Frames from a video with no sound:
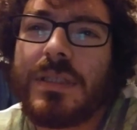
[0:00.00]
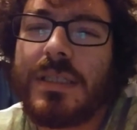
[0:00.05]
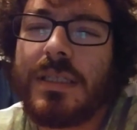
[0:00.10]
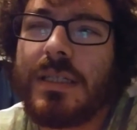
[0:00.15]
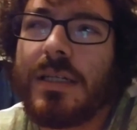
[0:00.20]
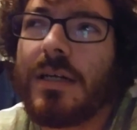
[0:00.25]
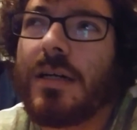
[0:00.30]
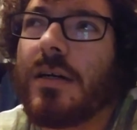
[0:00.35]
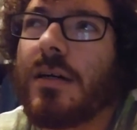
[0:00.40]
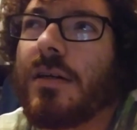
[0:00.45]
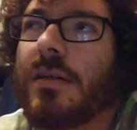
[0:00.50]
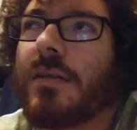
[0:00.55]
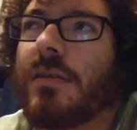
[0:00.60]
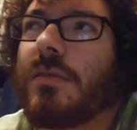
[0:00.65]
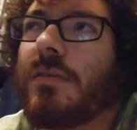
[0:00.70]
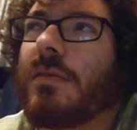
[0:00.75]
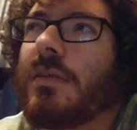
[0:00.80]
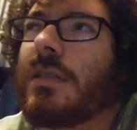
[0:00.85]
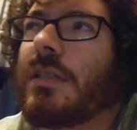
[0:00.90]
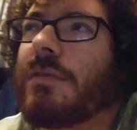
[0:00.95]
He uh,
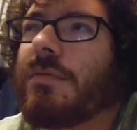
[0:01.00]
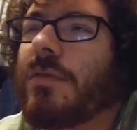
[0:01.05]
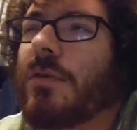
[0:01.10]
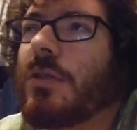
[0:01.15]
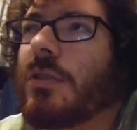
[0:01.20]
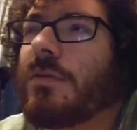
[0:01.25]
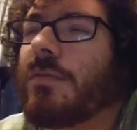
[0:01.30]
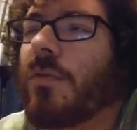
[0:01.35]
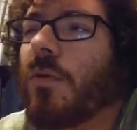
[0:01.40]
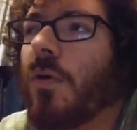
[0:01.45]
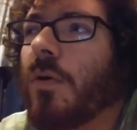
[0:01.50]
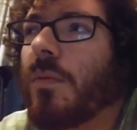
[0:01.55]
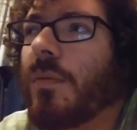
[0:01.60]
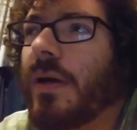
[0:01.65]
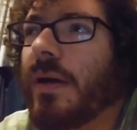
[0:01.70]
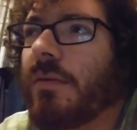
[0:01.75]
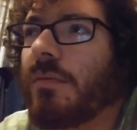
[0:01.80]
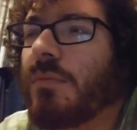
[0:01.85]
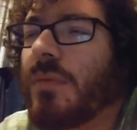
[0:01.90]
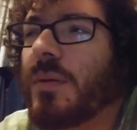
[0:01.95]
his first form I
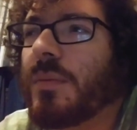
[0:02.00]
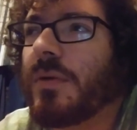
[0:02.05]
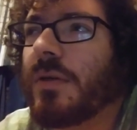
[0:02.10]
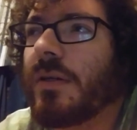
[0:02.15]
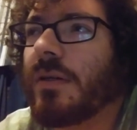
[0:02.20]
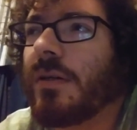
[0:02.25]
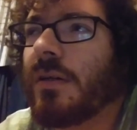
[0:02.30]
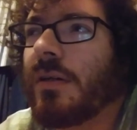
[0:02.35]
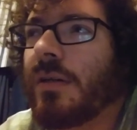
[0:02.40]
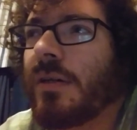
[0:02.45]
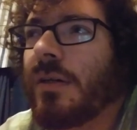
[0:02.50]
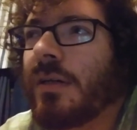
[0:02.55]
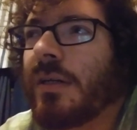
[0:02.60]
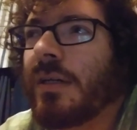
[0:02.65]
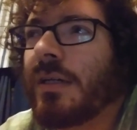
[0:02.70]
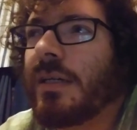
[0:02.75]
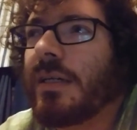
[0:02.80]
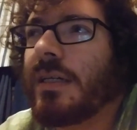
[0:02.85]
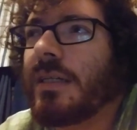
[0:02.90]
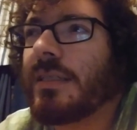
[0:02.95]
can remember
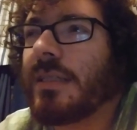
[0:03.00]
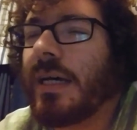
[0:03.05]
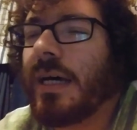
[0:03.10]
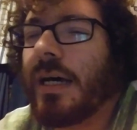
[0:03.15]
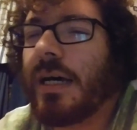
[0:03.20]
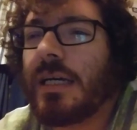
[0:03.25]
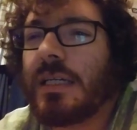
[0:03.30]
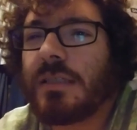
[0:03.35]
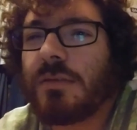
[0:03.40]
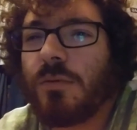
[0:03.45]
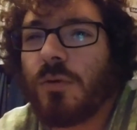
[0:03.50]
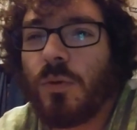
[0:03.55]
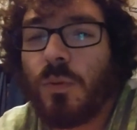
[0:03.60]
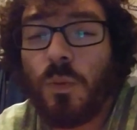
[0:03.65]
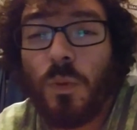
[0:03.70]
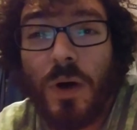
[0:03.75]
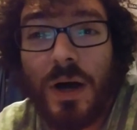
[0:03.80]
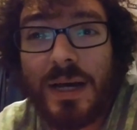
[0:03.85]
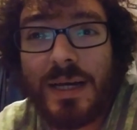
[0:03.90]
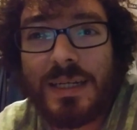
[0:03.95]
his eyes were
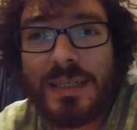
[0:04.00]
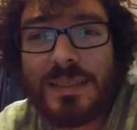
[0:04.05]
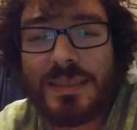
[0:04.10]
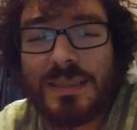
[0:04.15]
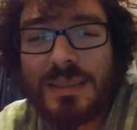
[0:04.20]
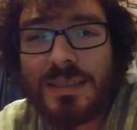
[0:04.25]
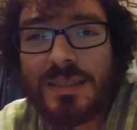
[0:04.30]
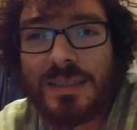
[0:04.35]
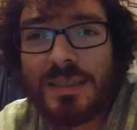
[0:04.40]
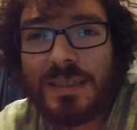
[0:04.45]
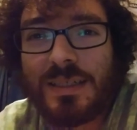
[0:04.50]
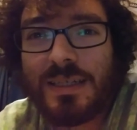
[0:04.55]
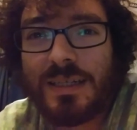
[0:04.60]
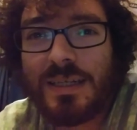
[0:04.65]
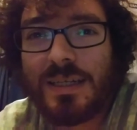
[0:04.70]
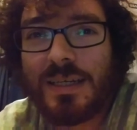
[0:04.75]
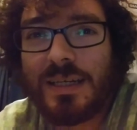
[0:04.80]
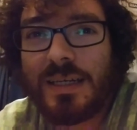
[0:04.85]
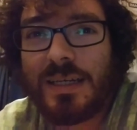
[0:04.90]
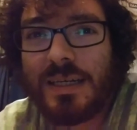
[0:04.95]
white,
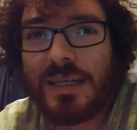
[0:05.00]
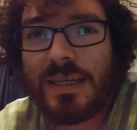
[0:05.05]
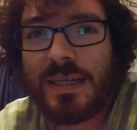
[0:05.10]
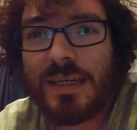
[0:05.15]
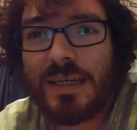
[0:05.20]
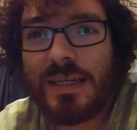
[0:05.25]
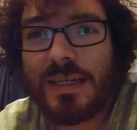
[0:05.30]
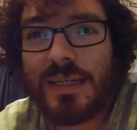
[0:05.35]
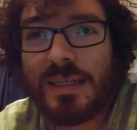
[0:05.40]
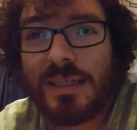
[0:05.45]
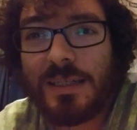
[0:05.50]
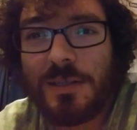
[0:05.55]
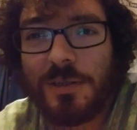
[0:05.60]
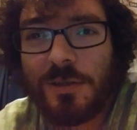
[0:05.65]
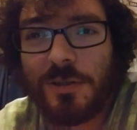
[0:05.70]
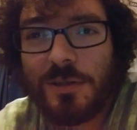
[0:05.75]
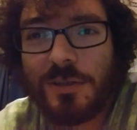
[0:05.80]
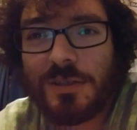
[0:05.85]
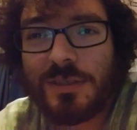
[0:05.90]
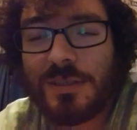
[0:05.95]
and he
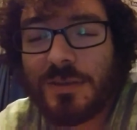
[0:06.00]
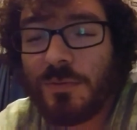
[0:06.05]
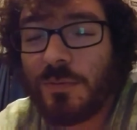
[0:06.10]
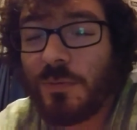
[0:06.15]
looked